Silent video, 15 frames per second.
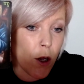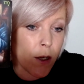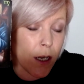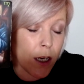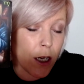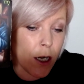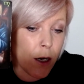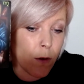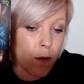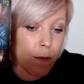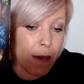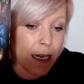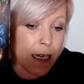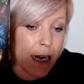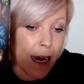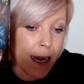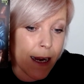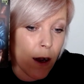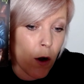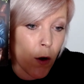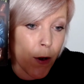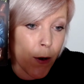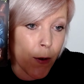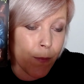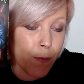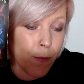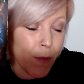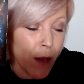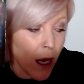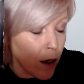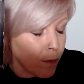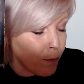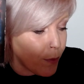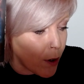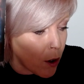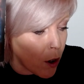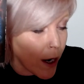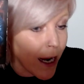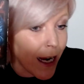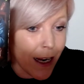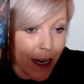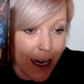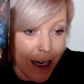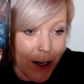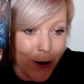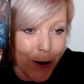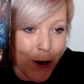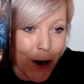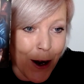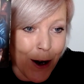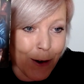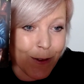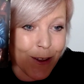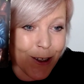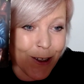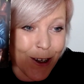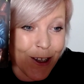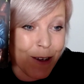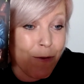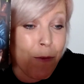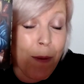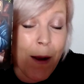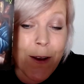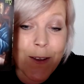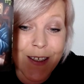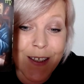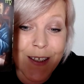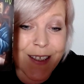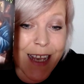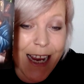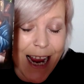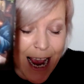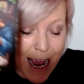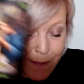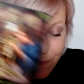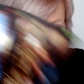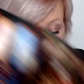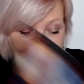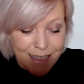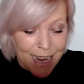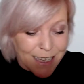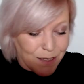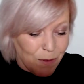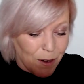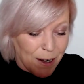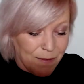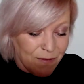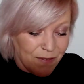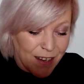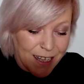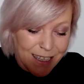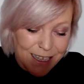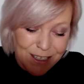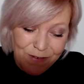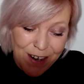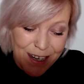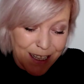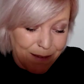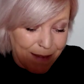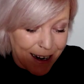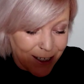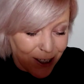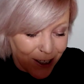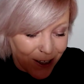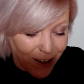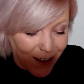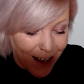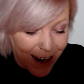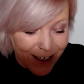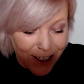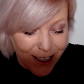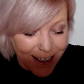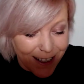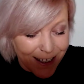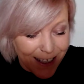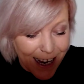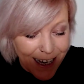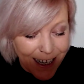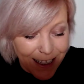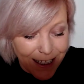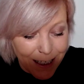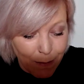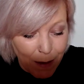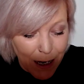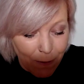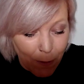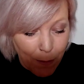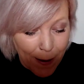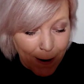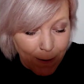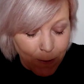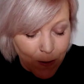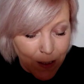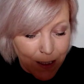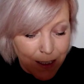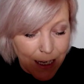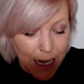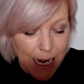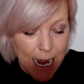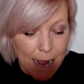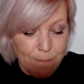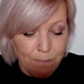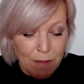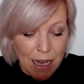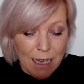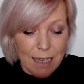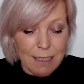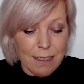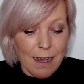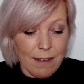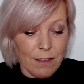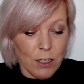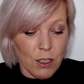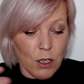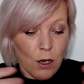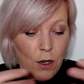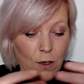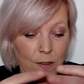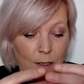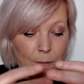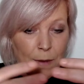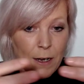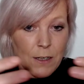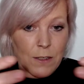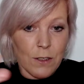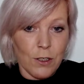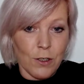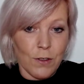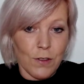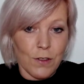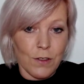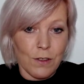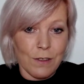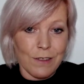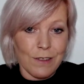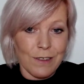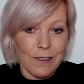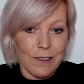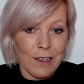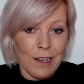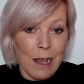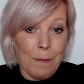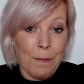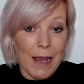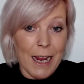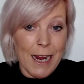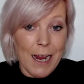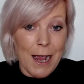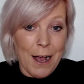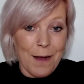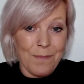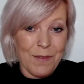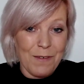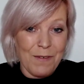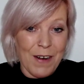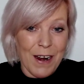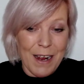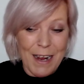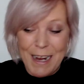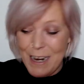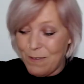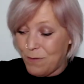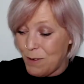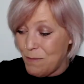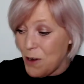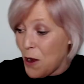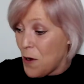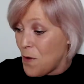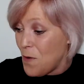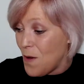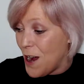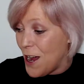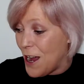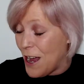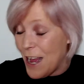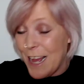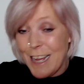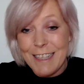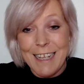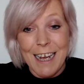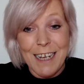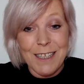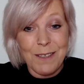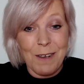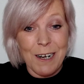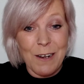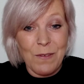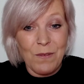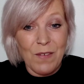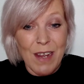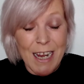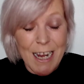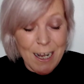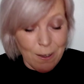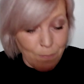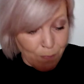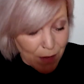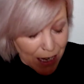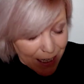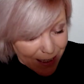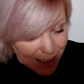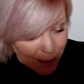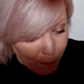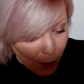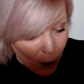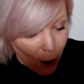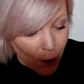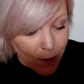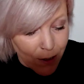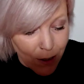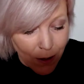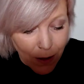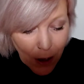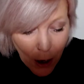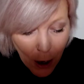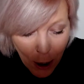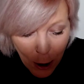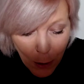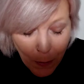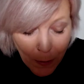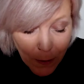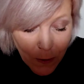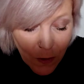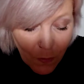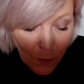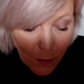working, you know, the midnight oil. But here you go, you're about to see it. That's what I'm feeling. It's really magical, actually. They're saying to me, you're about to see it. It's like the door's about to just appear, right, from nowhere. That's what I feel. This portal opens